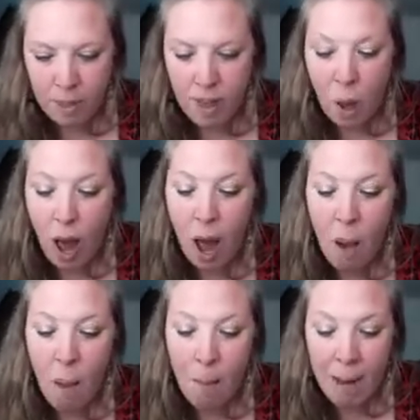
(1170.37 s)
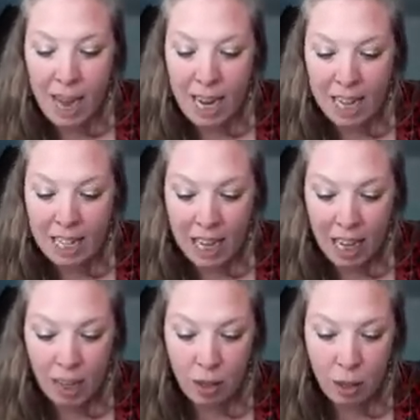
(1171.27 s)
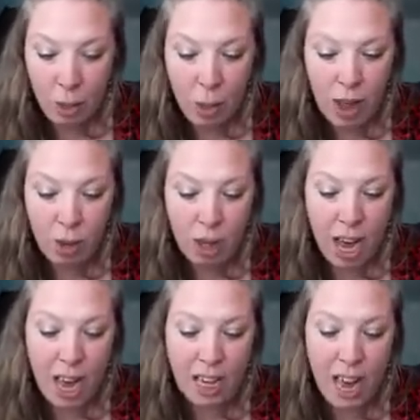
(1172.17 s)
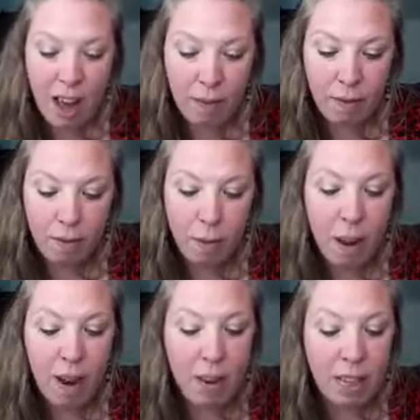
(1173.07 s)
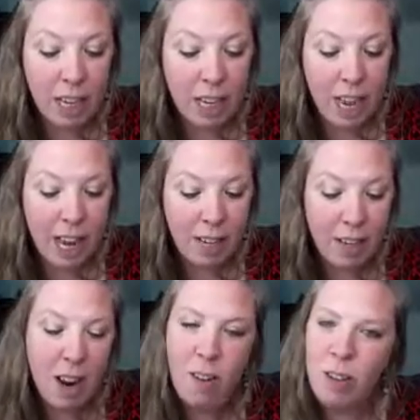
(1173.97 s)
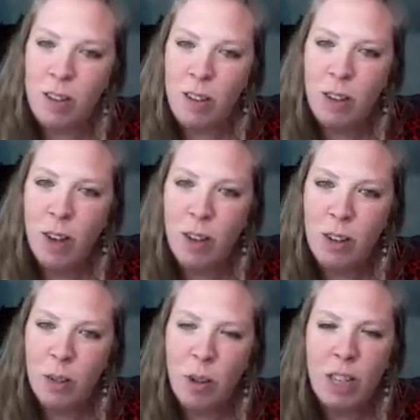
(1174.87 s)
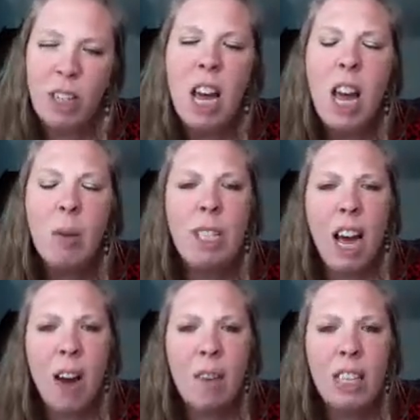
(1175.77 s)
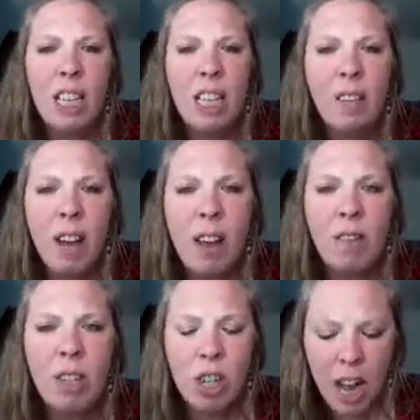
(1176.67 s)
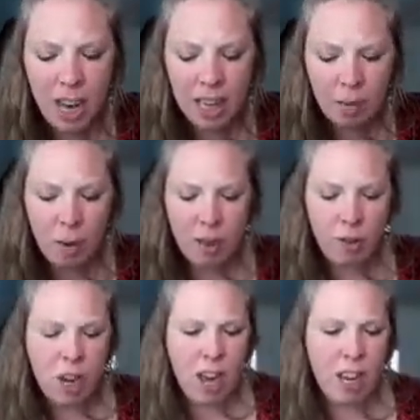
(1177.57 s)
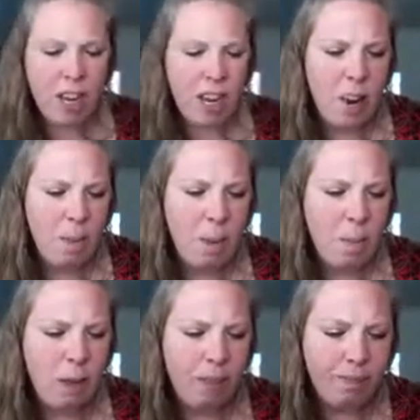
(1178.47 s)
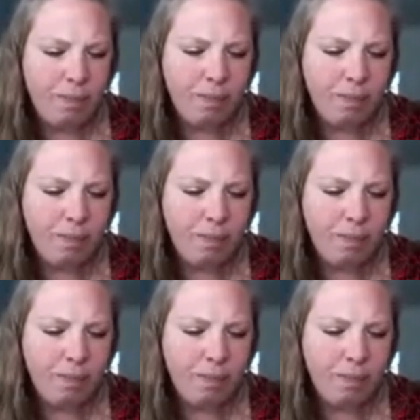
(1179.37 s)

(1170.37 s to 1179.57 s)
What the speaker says: So how many teeth do a whale shark have? From Harrison again. Harrison, you've got lots of questions. Was it Harrison that's favourite shark is a whale shark? I can't remember.